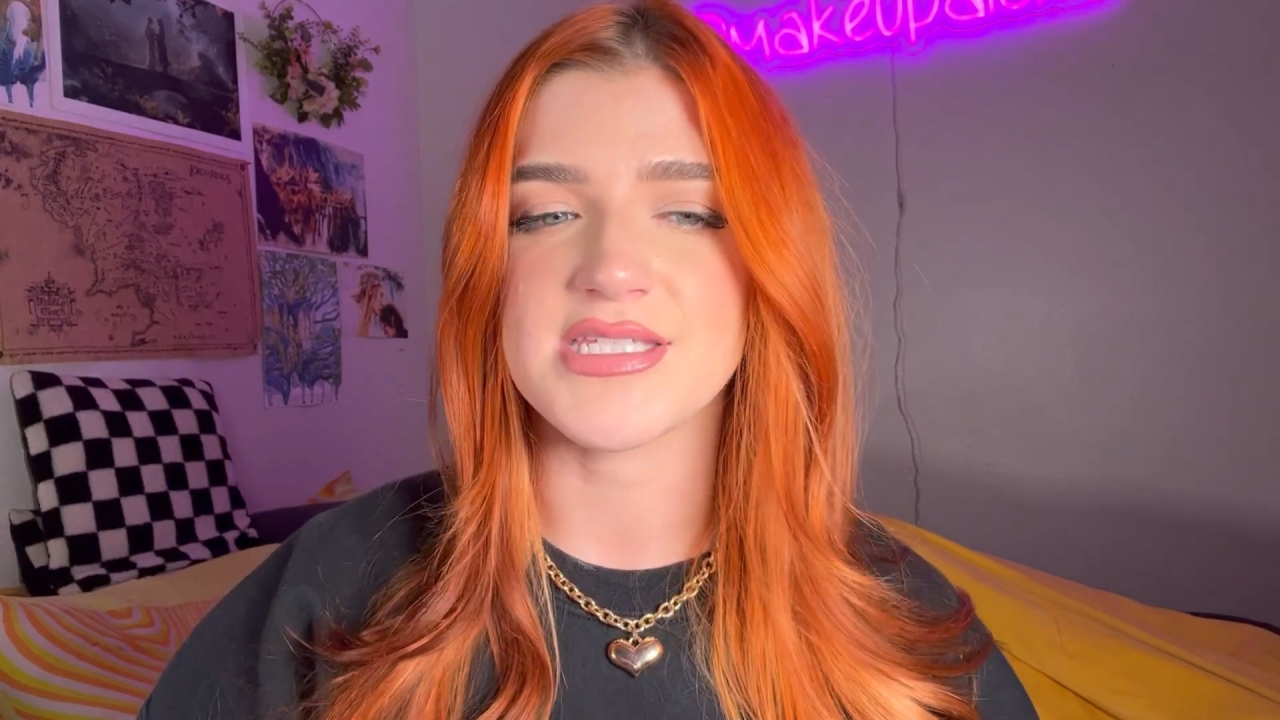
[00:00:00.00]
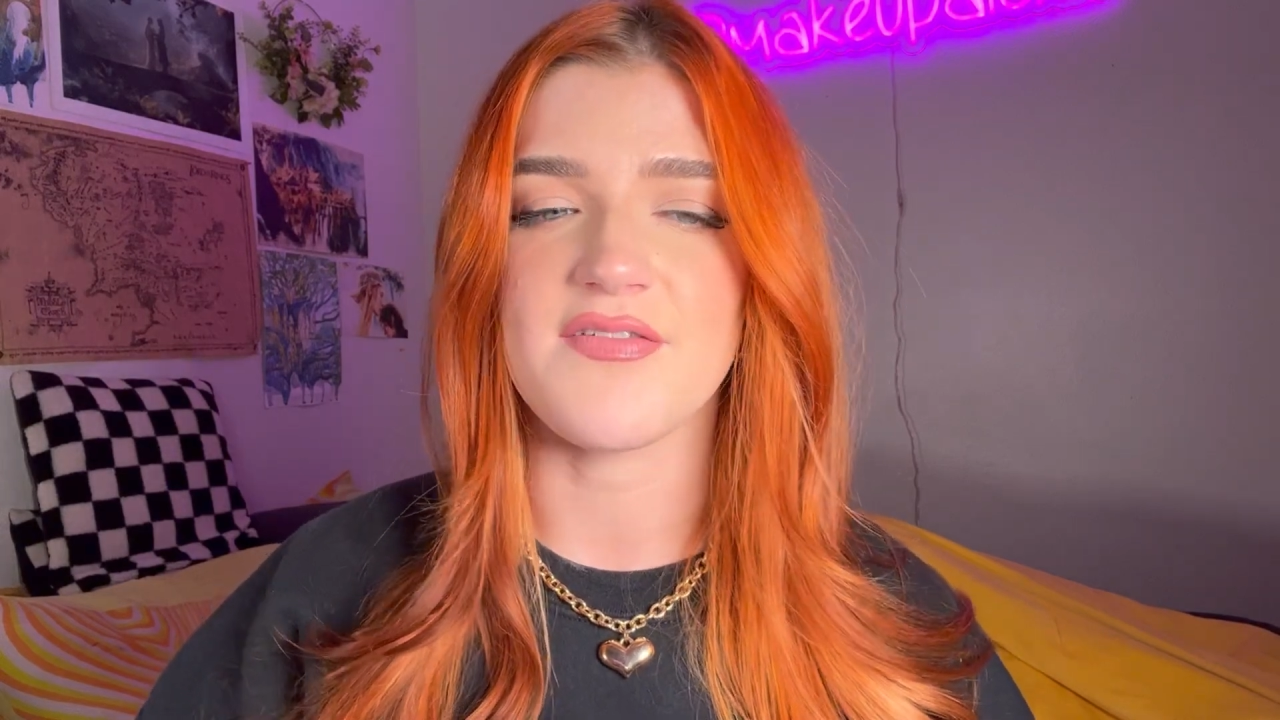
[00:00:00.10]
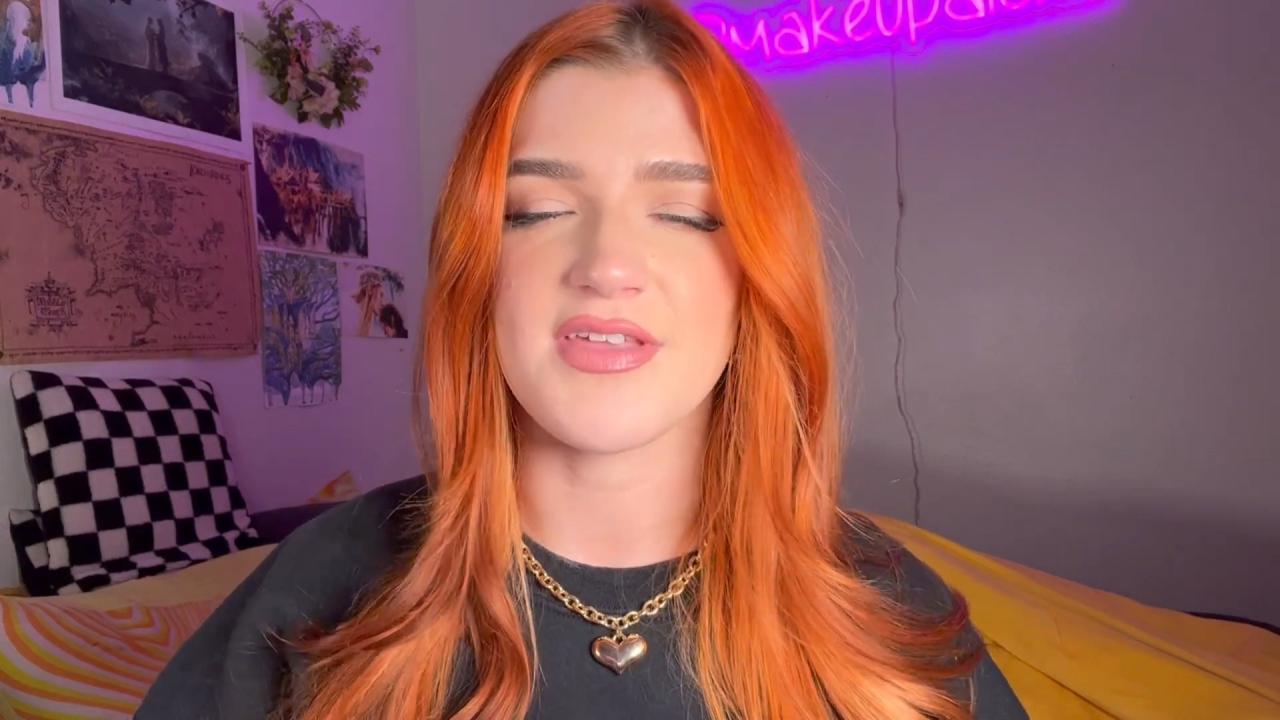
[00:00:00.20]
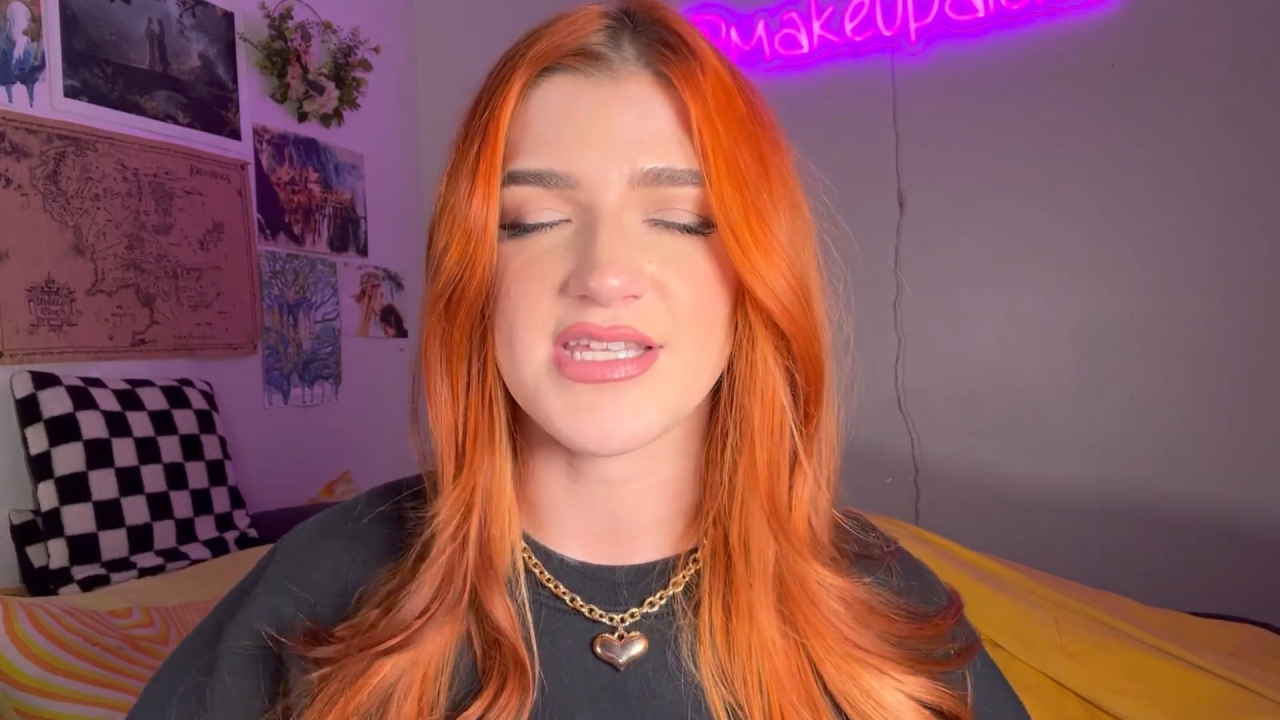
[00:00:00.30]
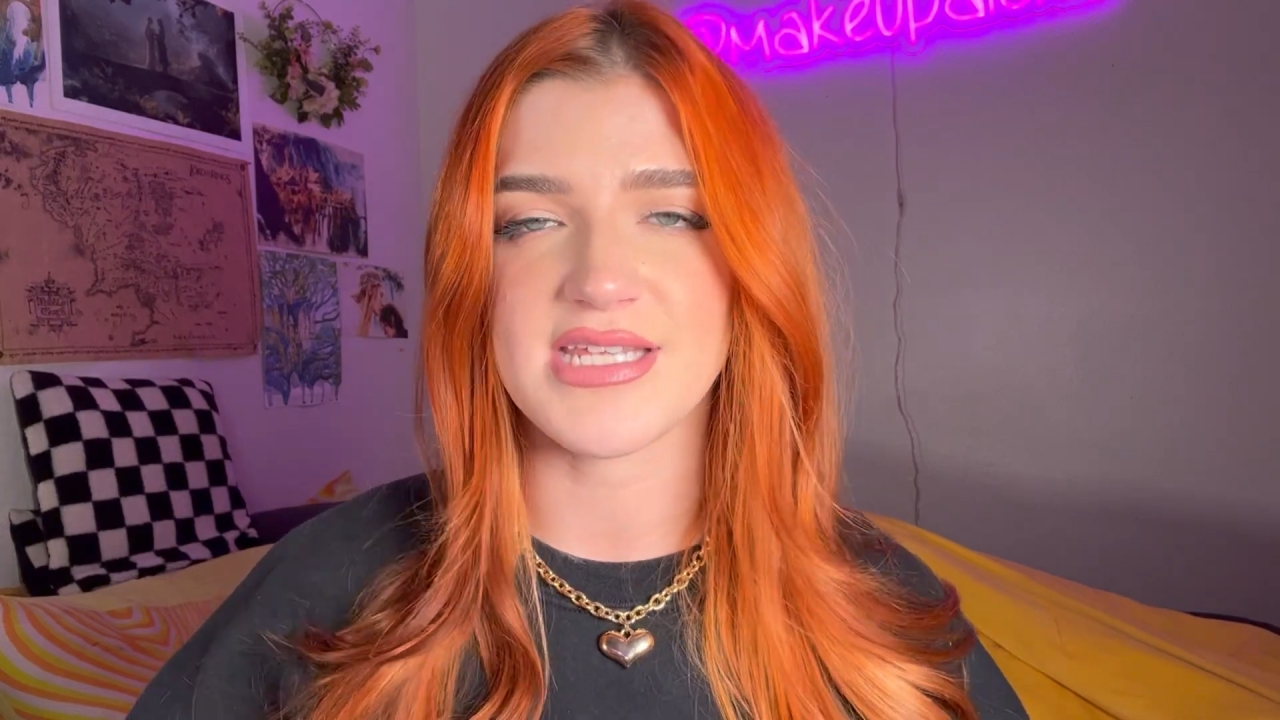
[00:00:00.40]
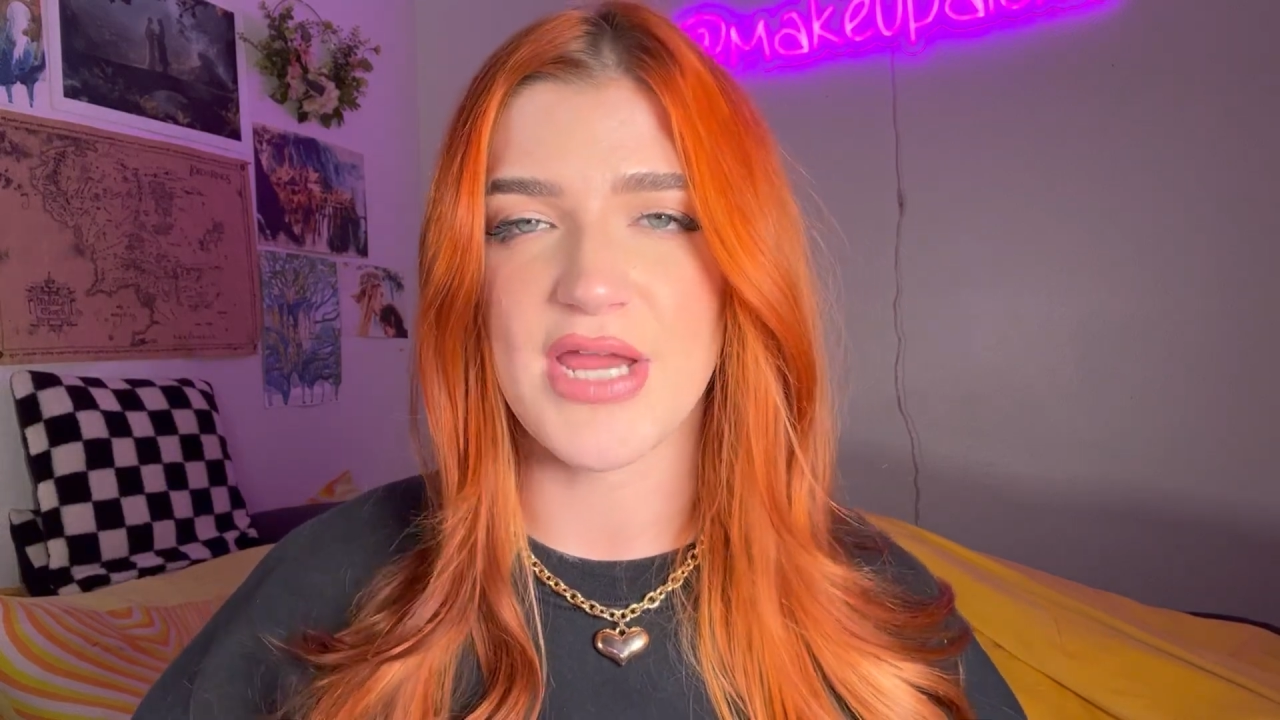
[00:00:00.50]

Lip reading: of things that I